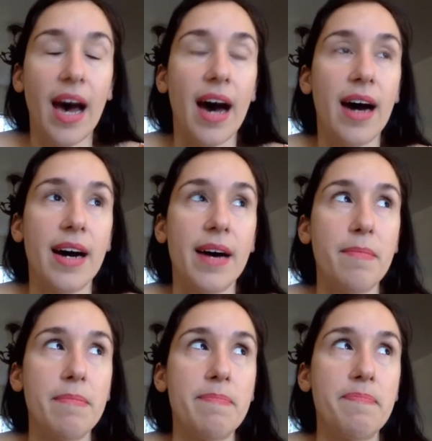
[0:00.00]

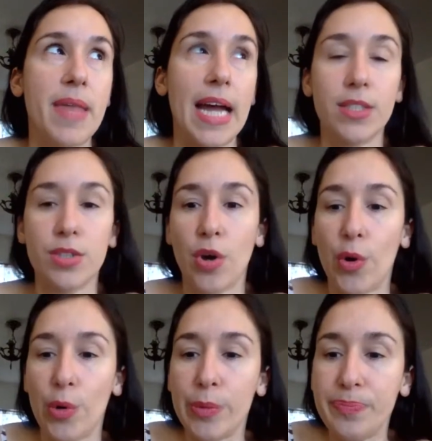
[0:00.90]
and
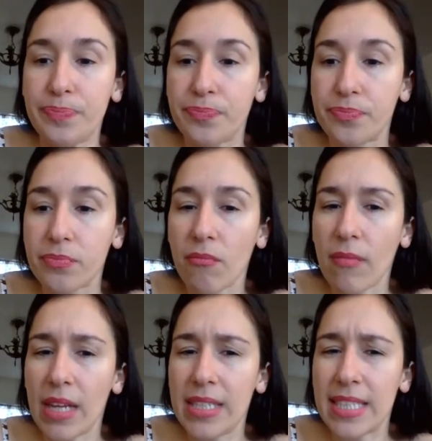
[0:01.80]
so
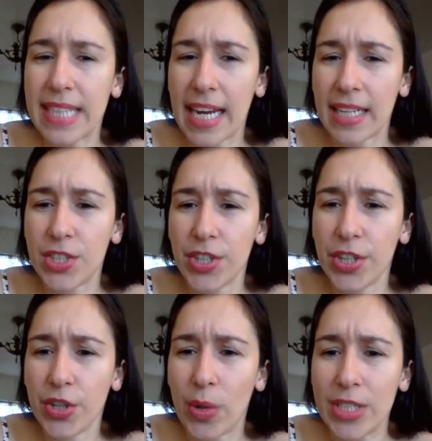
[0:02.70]
does that answer
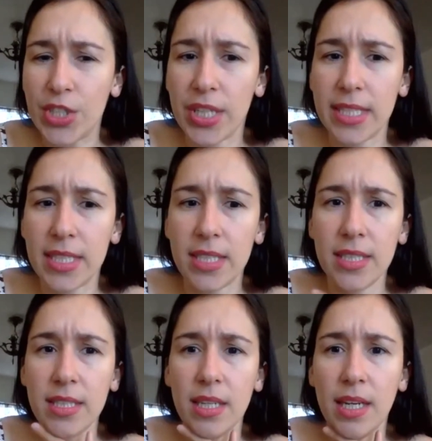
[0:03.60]
your question
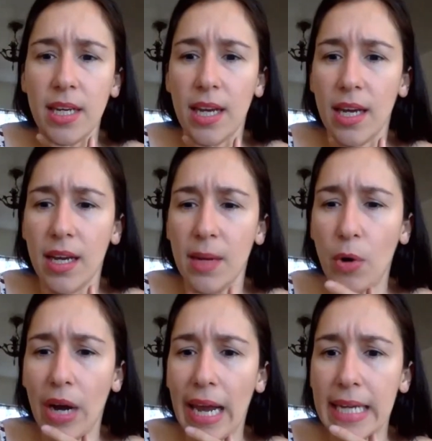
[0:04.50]

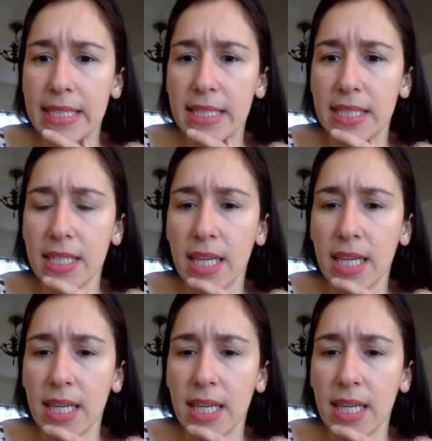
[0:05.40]
more or less?